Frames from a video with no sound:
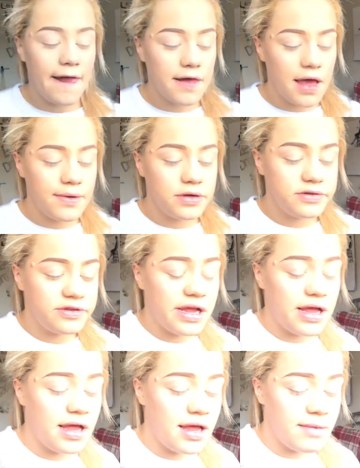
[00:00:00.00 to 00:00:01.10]
I'll go on
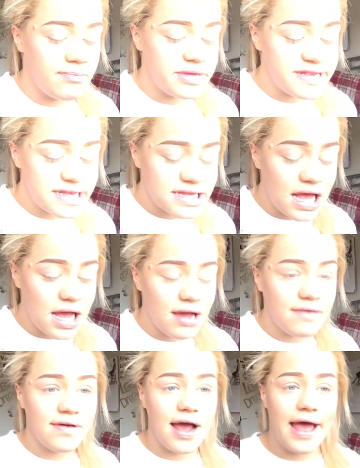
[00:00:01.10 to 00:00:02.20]
to
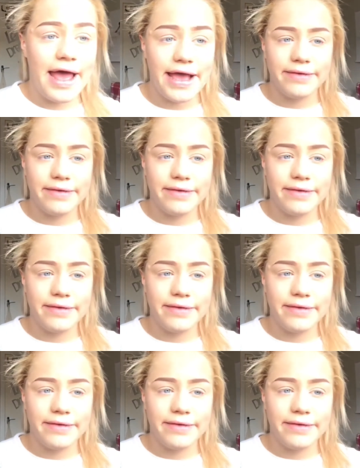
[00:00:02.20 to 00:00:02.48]
mascara.